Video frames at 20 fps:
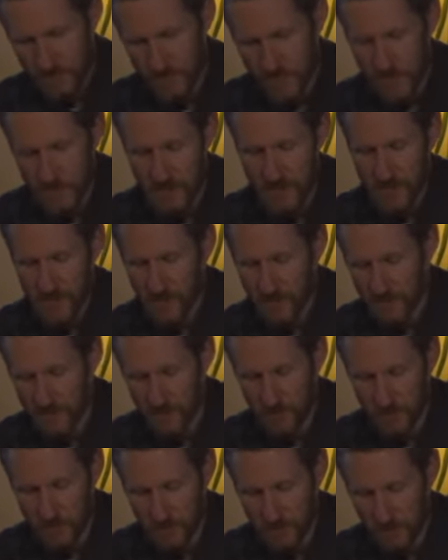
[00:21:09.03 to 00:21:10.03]
teaching us
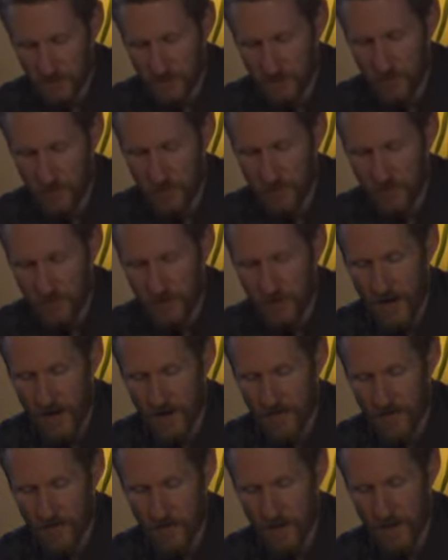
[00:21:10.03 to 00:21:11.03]
in verses 4 and
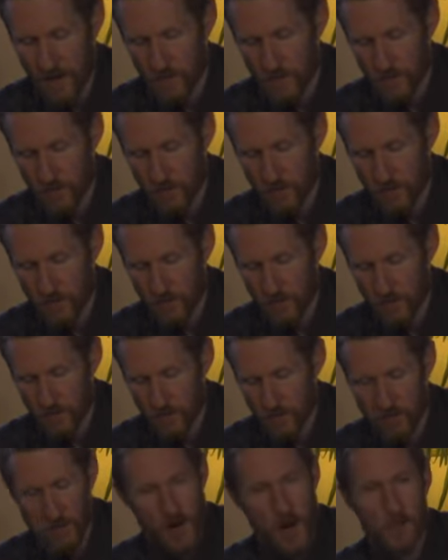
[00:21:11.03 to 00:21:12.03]
5 about
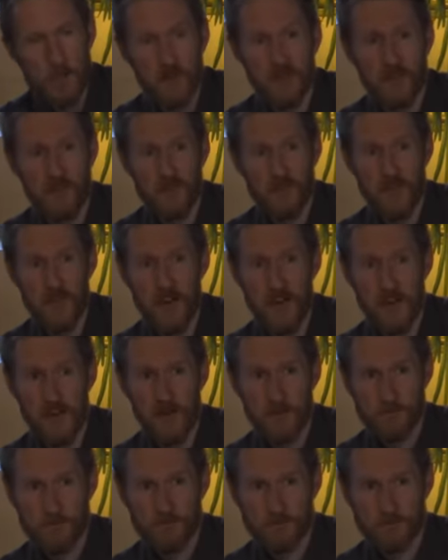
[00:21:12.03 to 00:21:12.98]
proper fear.